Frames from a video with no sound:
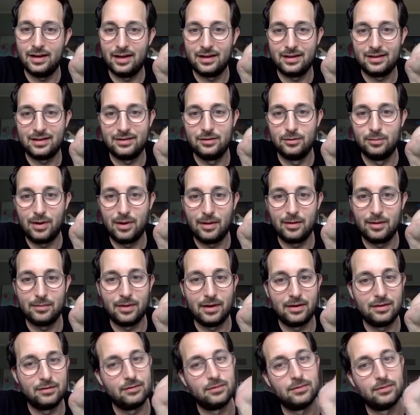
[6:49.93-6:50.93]
You probably
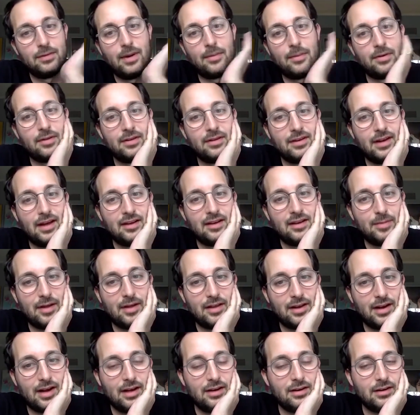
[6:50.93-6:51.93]
remember the dates better than
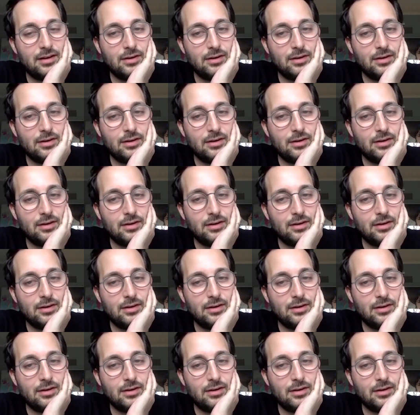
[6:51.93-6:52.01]
I do.